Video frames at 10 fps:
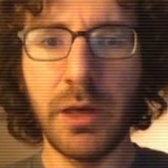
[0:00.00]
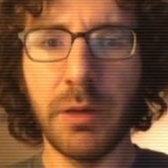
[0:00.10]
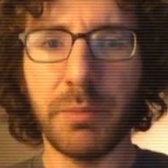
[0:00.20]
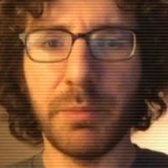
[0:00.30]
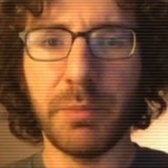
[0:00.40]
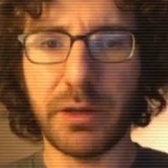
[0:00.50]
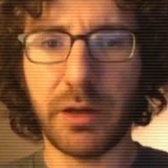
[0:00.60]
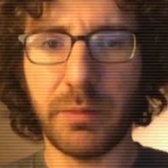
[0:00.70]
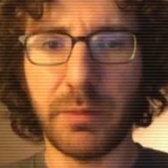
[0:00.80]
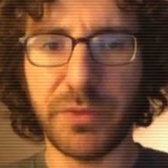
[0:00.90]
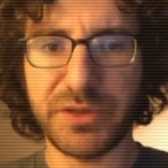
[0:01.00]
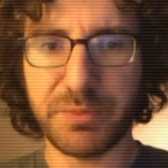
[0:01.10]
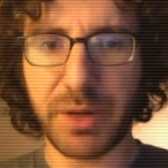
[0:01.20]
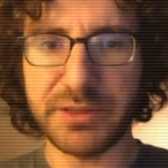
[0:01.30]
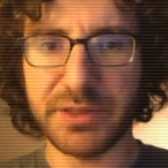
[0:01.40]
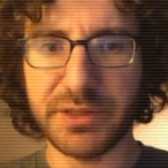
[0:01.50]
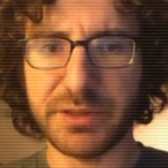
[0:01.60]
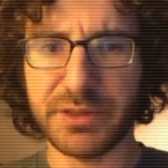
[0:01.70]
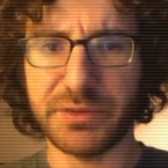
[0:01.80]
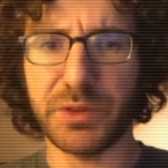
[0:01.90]
But then the surprise
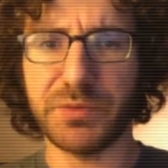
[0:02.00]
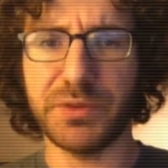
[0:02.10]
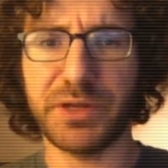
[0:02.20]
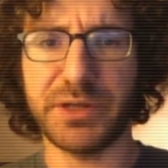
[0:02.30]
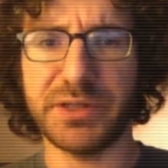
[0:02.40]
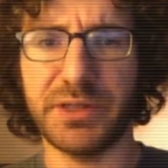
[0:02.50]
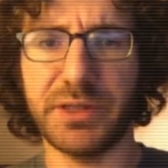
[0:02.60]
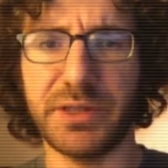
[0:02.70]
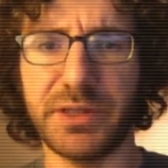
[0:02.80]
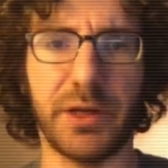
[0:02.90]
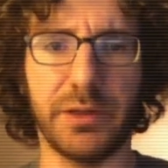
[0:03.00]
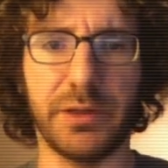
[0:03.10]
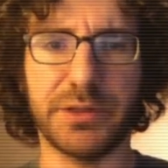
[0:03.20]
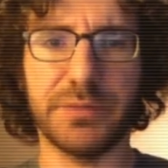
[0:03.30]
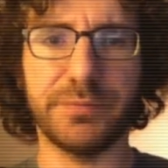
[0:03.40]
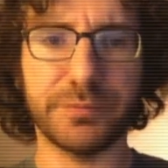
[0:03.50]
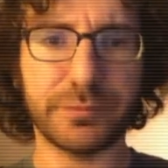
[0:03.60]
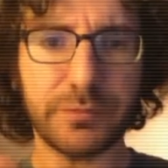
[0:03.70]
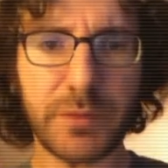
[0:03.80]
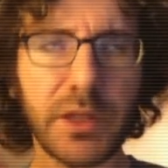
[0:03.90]
is once we start seeing the other colors.
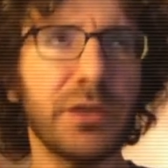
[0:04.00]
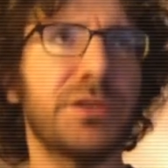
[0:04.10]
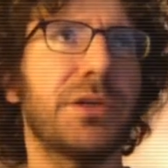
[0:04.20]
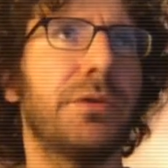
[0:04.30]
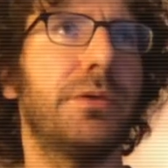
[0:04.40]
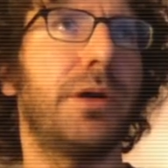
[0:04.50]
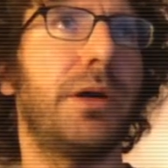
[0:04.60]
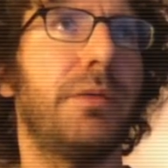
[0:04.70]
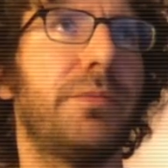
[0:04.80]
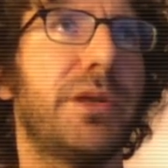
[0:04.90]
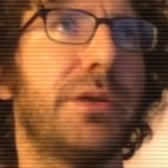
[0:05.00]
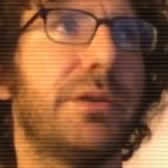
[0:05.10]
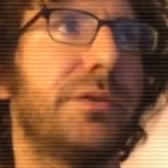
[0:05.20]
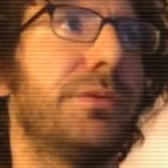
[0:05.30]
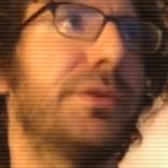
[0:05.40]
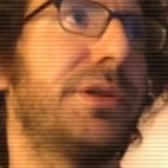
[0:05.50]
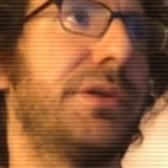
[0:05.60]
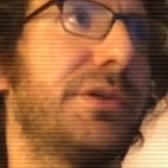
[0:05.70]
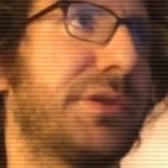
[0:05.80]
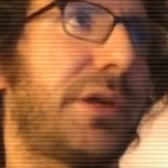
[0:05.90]
And so the tools here
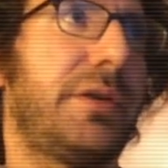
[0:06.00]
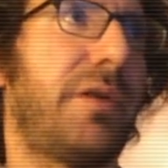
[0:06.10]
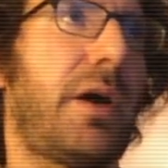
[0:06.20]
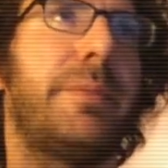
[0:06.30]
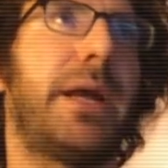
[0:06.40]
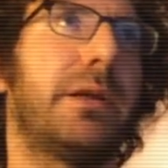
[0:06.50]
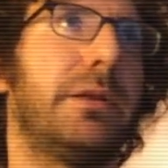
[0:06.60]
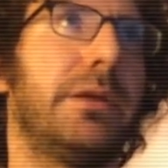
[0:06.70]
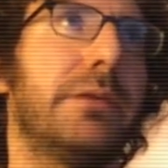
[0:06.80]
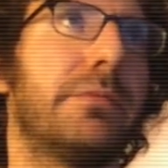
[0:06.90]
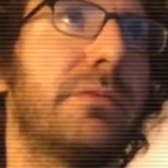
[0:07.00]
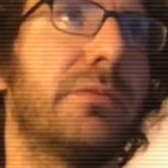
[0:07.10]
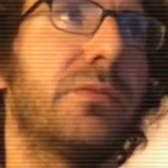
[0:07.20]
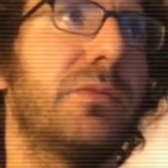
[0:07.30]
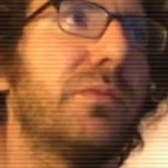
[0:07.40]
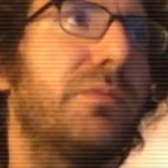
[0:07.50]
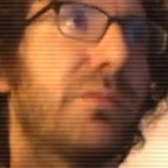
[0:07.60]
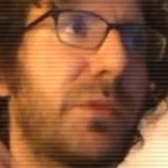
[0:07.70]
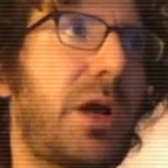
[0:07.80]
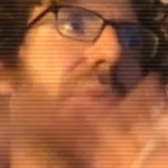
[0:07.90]
just kind of automatically
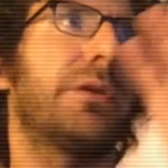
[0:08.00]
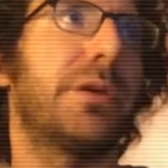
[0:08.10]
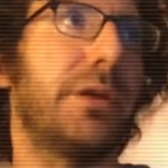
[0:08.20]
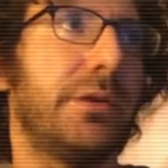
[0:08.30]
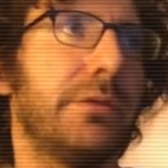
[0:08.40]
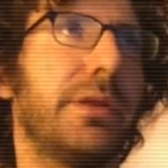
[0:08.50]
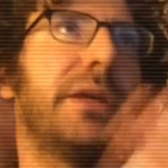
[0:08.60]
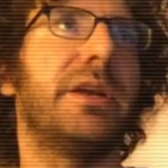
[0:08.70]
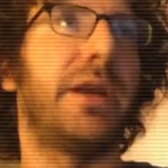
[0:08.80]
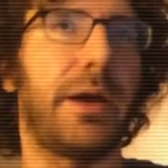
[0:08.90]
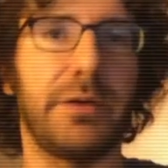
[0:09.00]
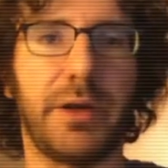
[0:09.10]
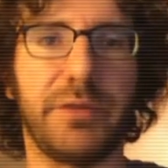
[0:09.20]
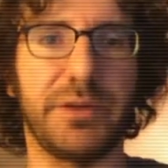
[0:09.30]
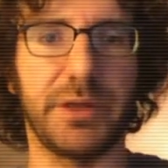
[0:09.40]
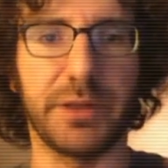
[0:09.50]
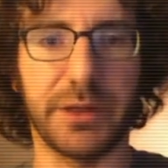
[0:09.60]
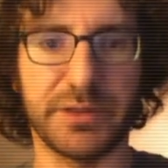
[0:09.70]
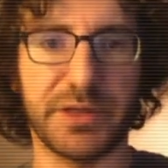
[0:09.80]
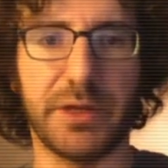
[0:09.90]
colored and laid it out and everything.
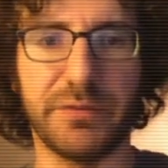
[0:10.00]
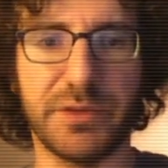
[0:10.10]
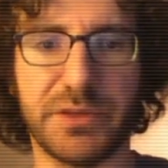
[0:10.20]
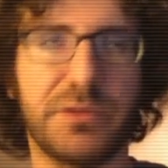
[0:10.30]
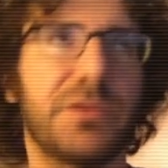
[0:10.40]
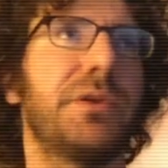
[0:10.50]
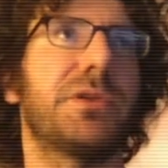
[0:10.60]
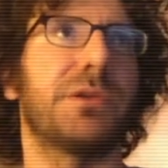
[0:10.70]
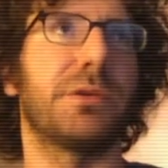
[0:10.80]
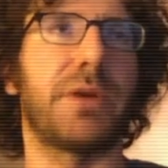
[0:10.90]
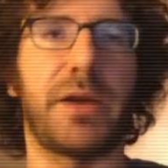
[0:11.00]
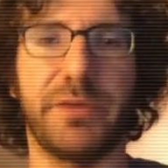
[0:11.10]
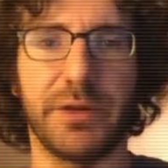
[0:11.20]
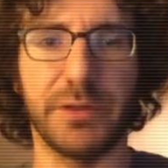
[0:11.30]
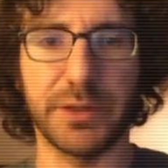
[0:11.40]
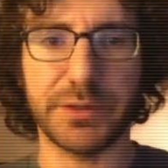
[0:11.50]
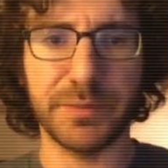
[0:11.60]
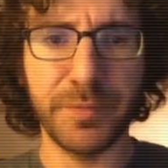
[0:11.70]
It's kind of just traditional graph analytics.